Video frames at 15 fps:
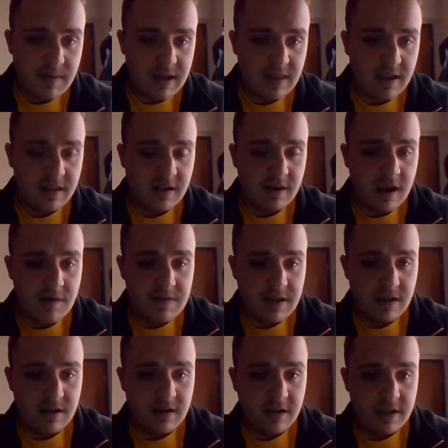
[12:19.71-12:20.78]
I think they're having
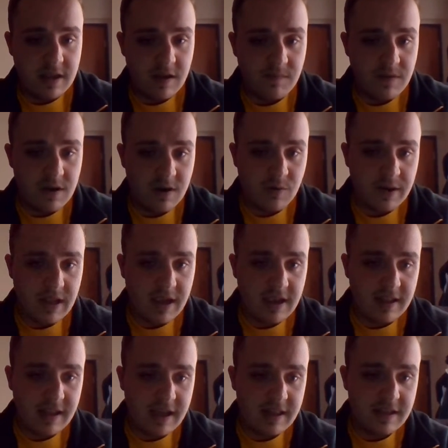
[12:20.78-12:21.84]
a good enough year where they
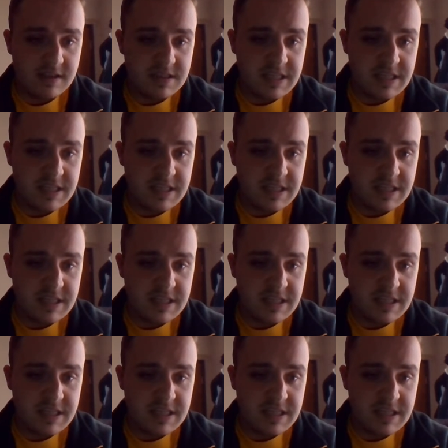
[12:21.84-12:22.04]
can end the